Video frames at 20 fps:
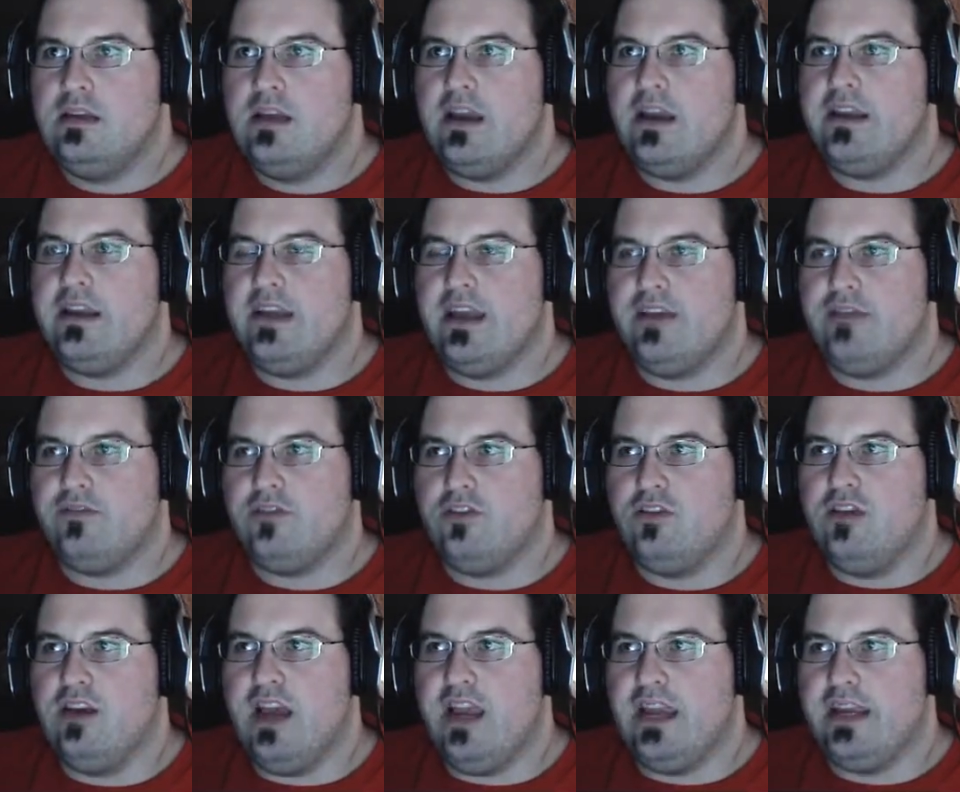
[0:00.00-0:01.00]
Night
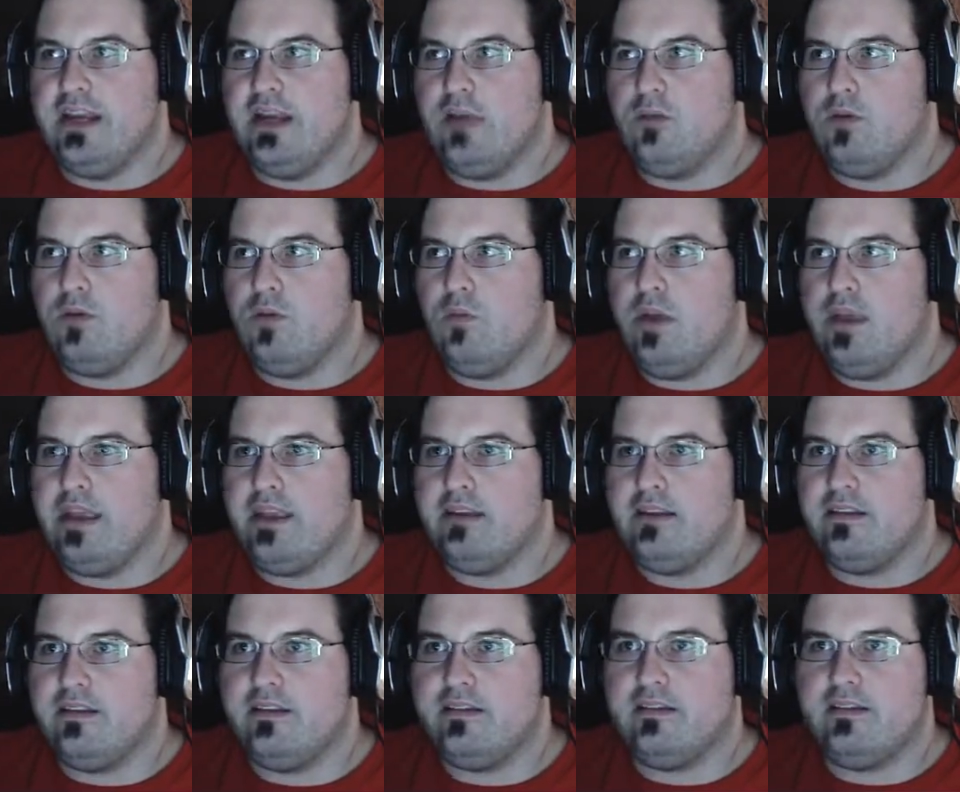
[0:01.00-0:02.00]
after night, I would
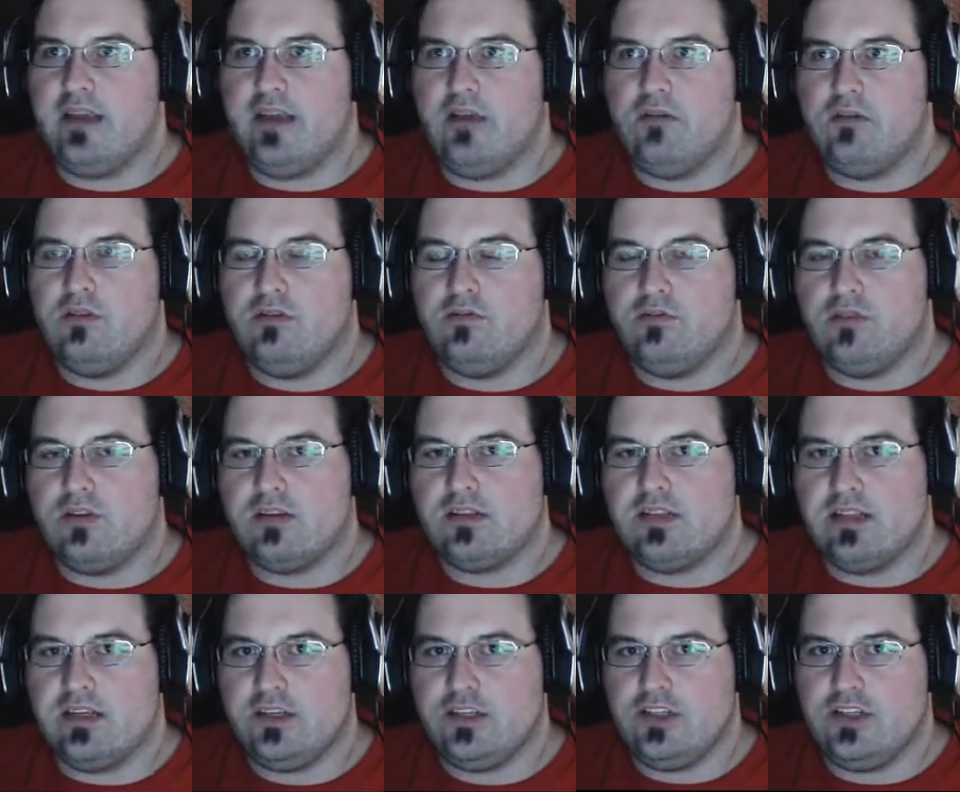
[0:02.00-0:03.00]
awaken to the sound of
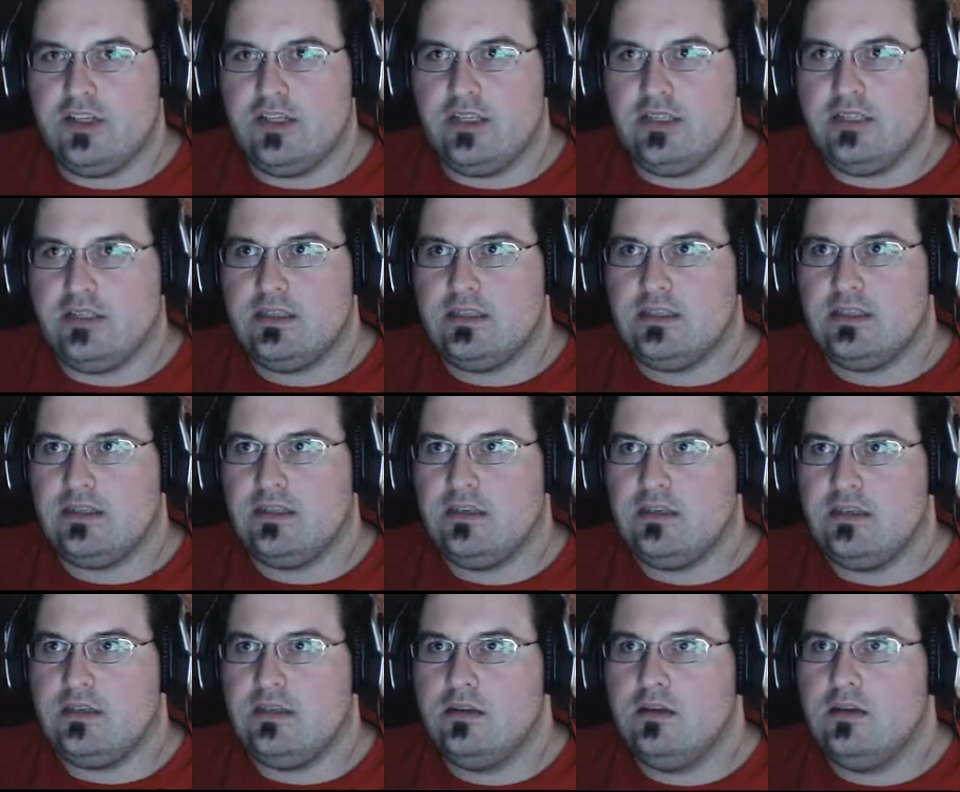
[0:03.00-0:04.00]
rustling sheets.
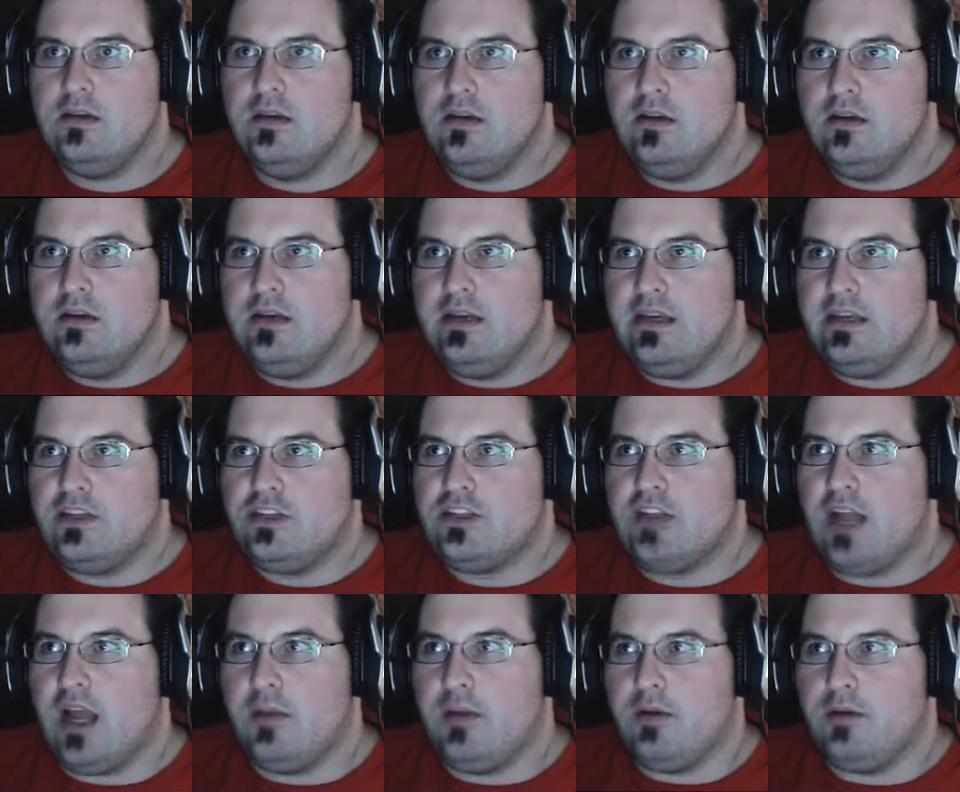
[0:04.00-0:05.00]

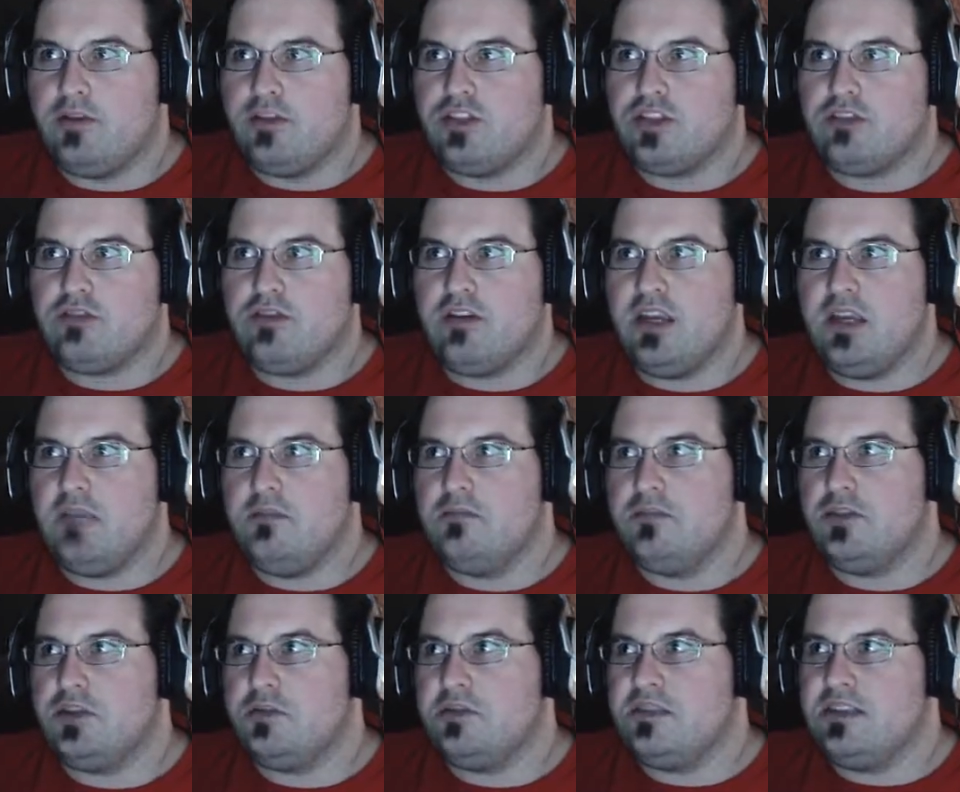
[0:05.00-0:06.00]
Each time I would
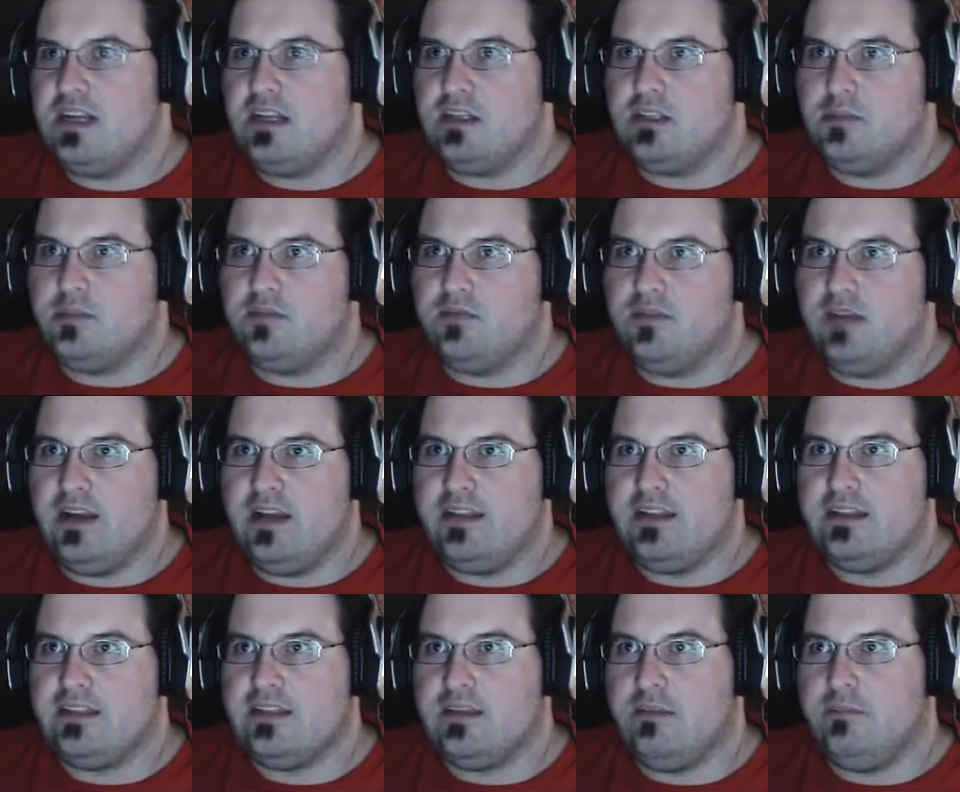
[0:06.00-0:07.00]
scream so as not to
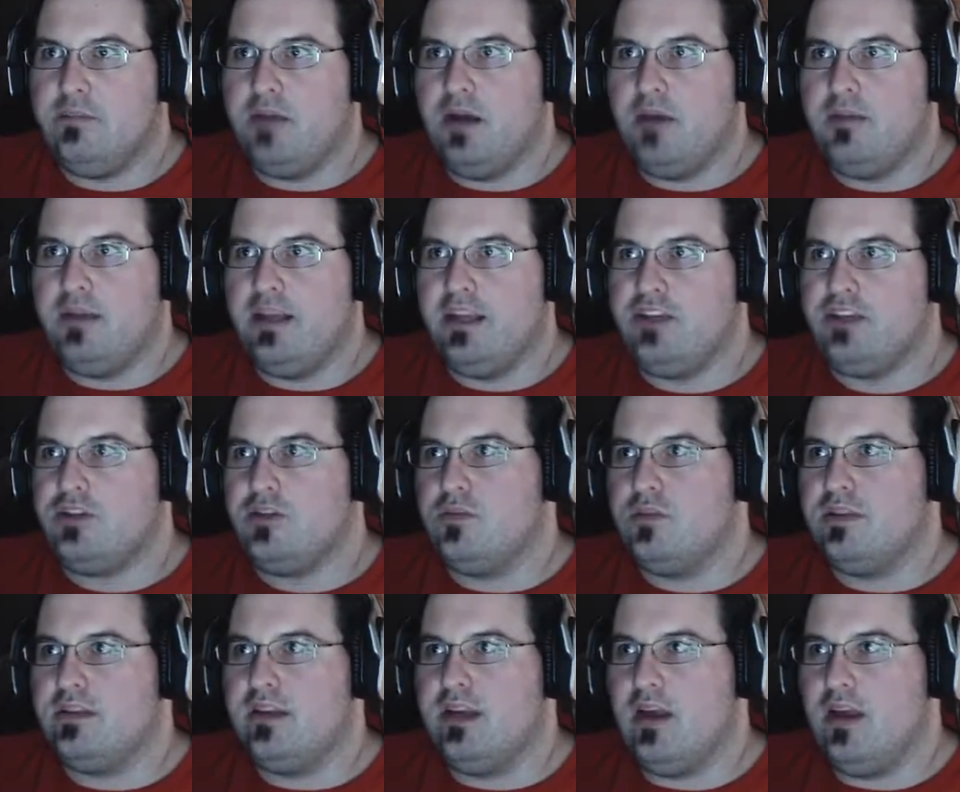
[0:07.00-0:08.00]
provide this
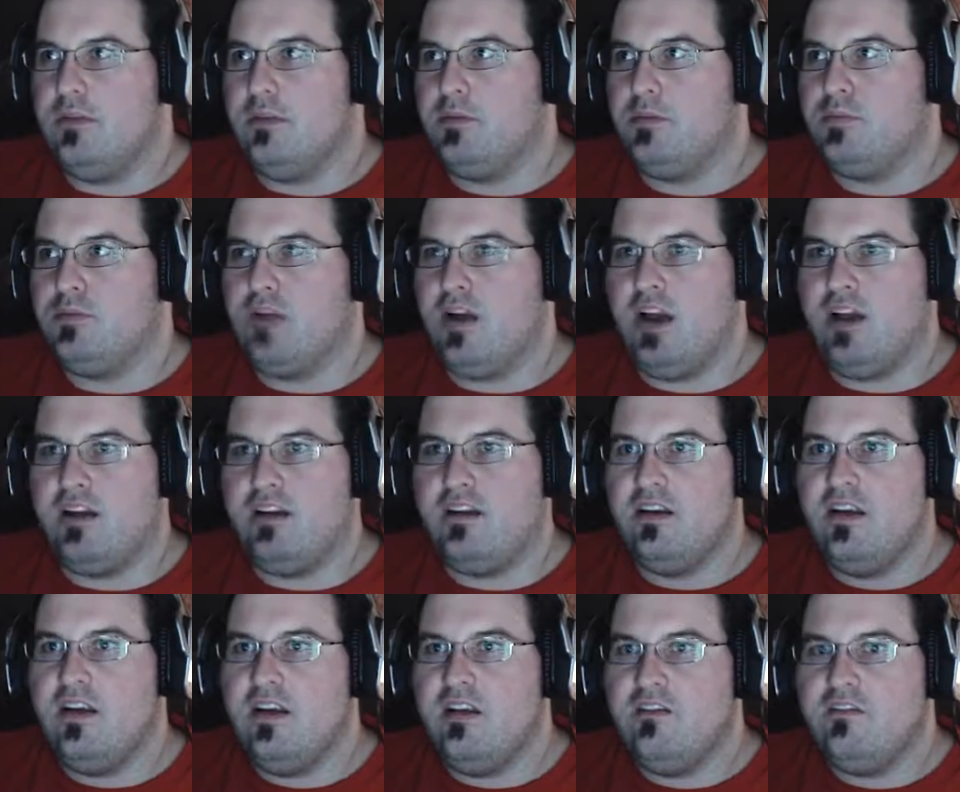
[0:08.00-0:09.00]
abomination with time to prod
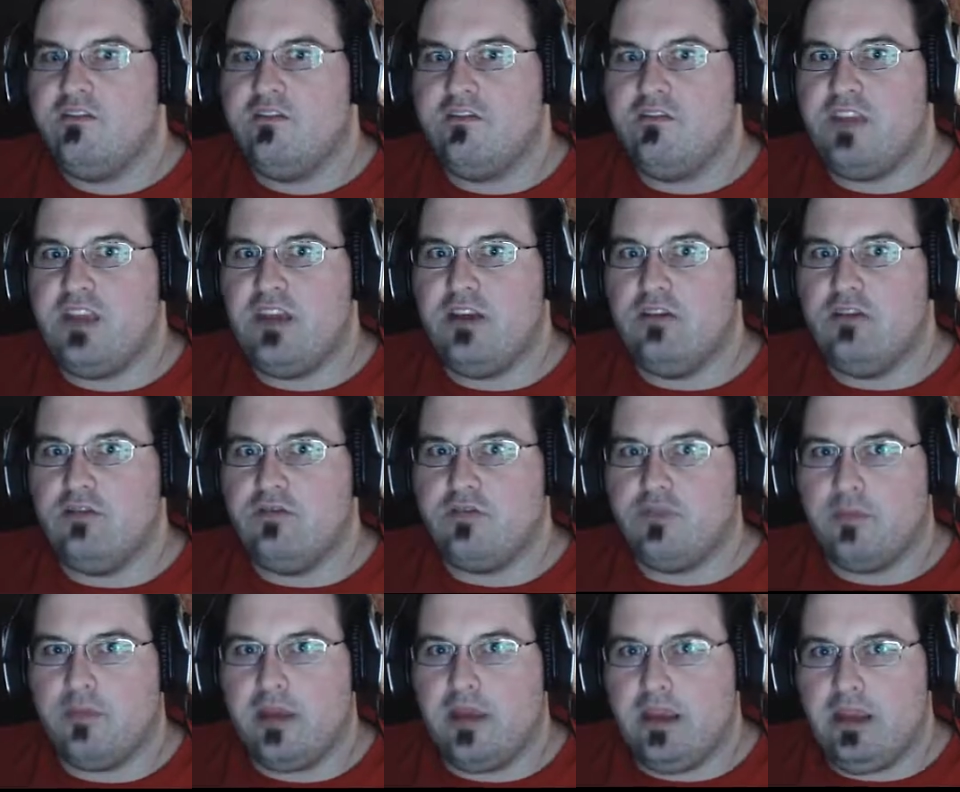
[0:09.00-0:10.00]
and feel
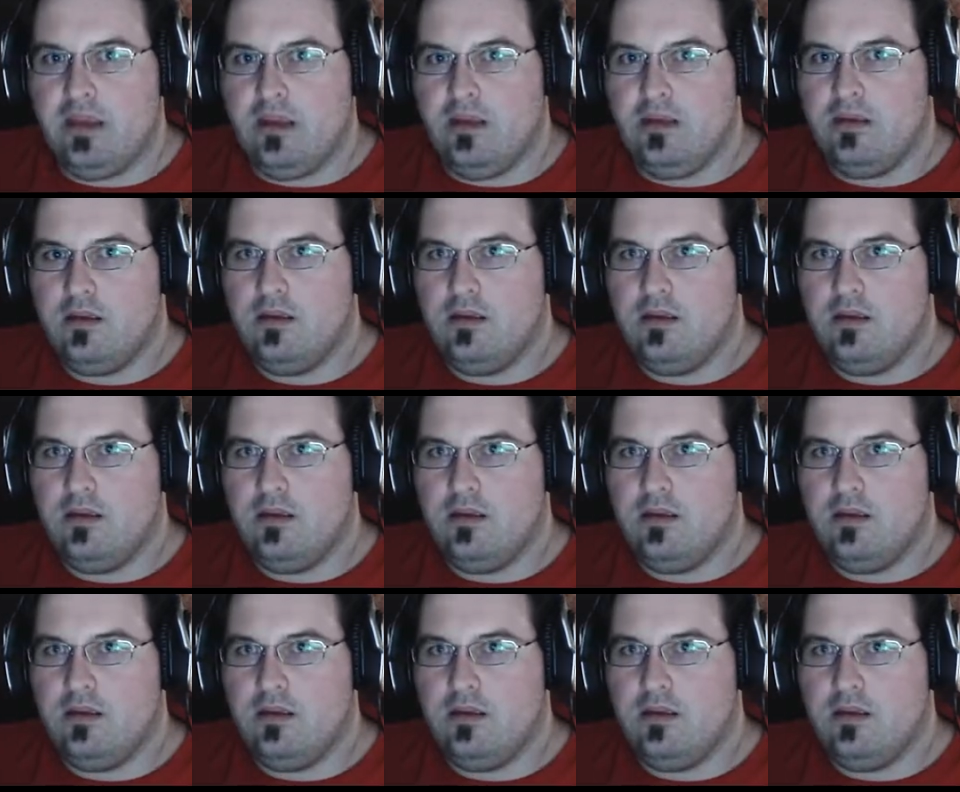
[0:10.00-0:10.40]
for me.